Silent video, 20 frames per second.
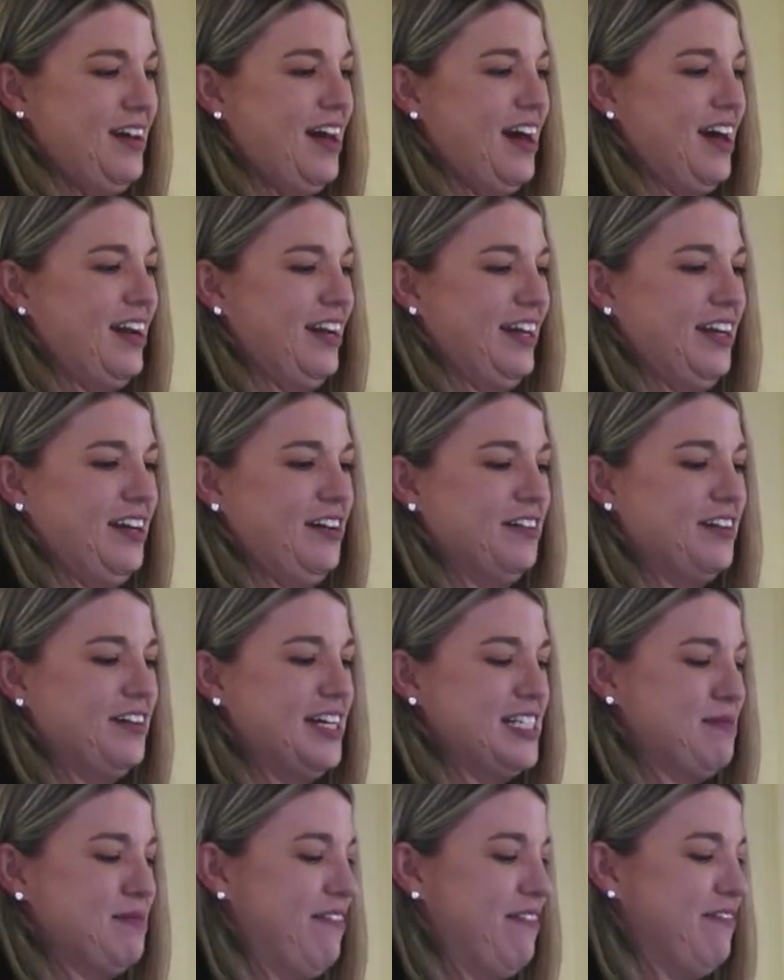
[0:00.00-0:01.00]
a little
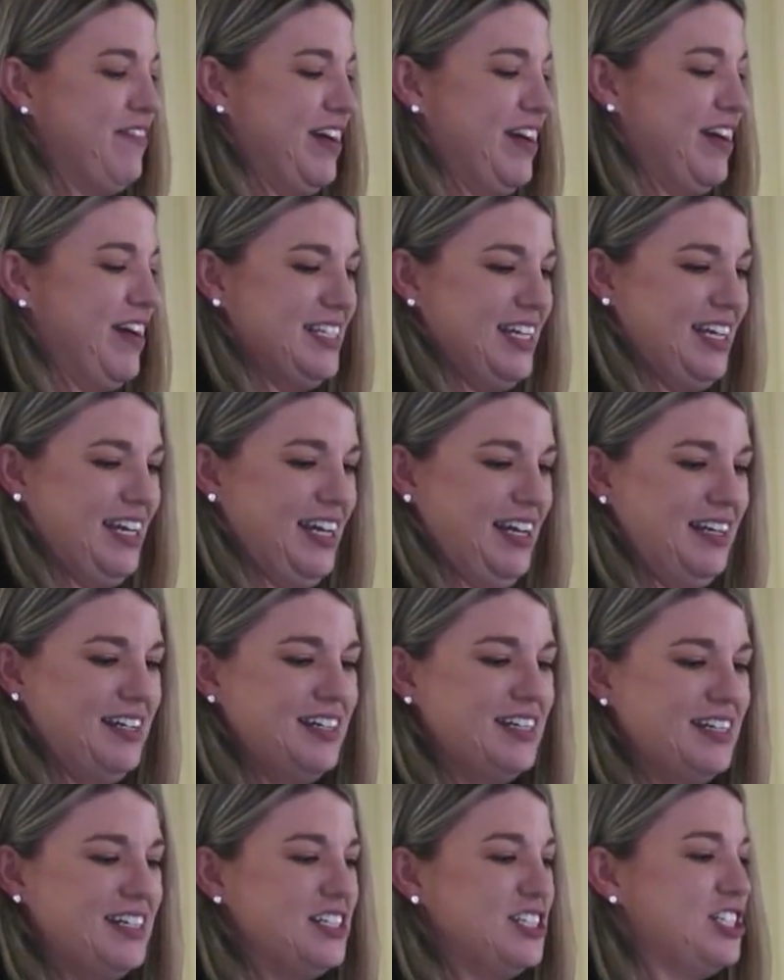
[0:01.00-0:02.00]
because my fancy
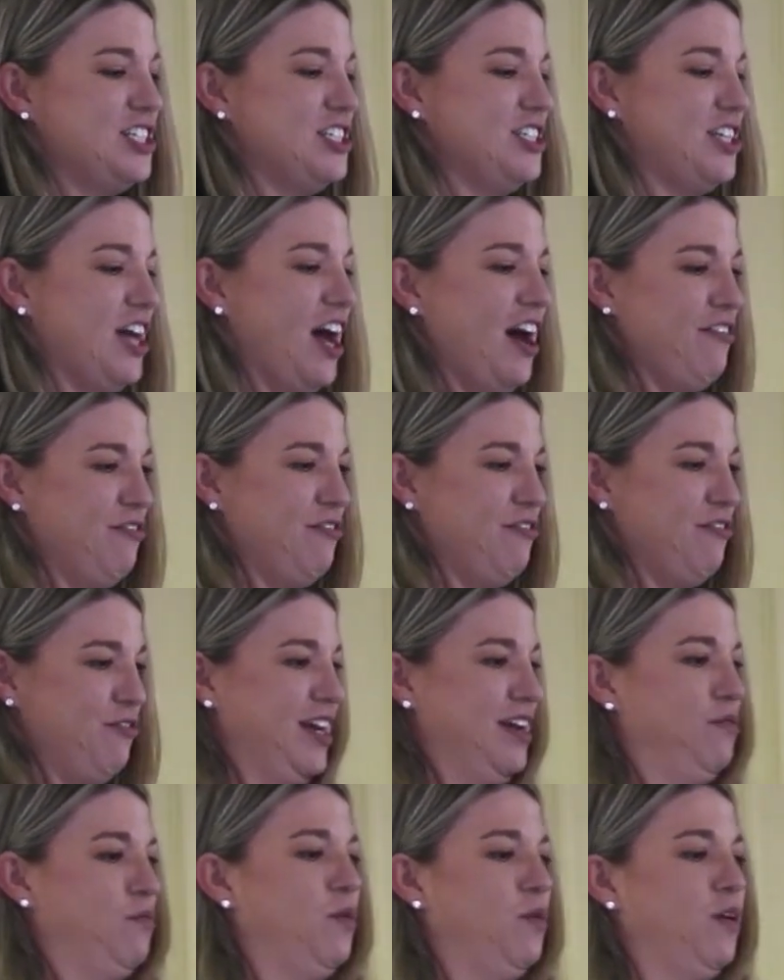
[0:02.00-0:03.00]
stuff
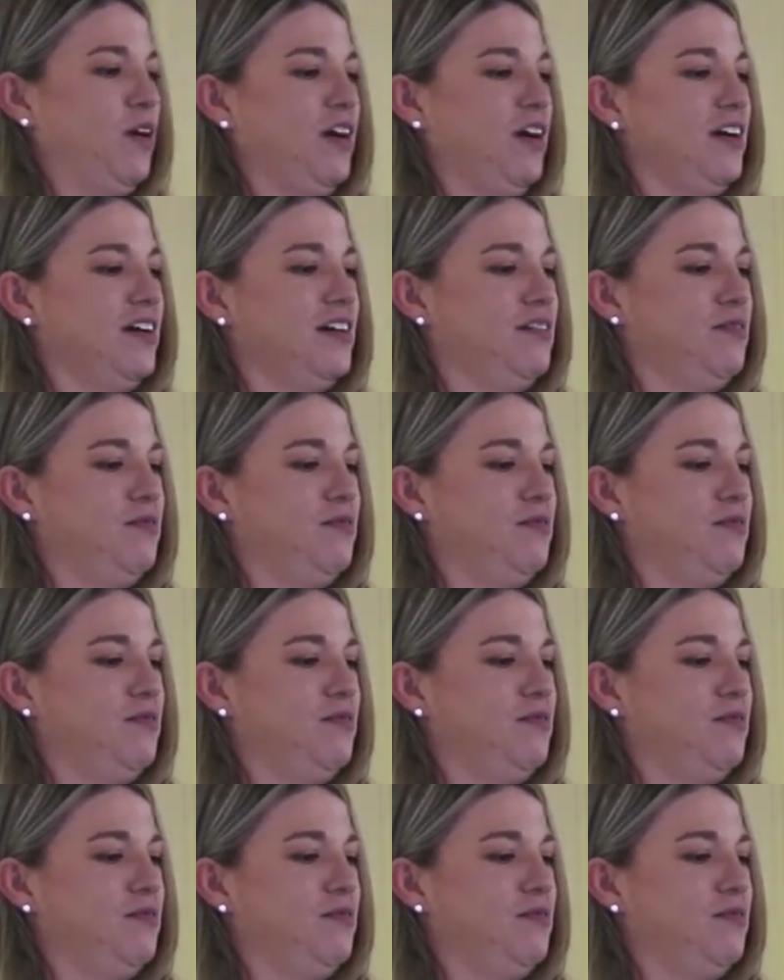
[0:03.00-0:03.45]
wouldn't work